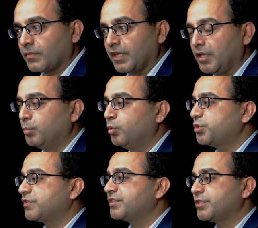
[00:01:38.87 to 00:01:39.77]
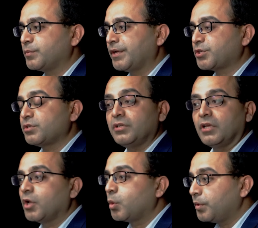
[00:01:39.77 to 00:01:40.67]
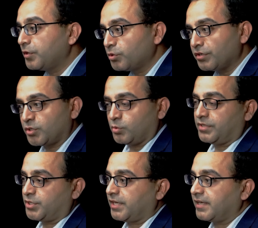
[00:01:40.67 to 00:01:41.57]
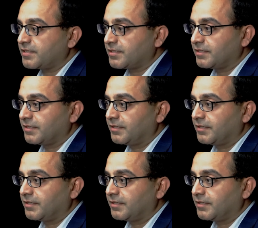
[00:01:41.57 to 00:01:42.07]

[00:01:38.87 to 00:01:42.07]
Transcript: In most of the situation, we don't control the change.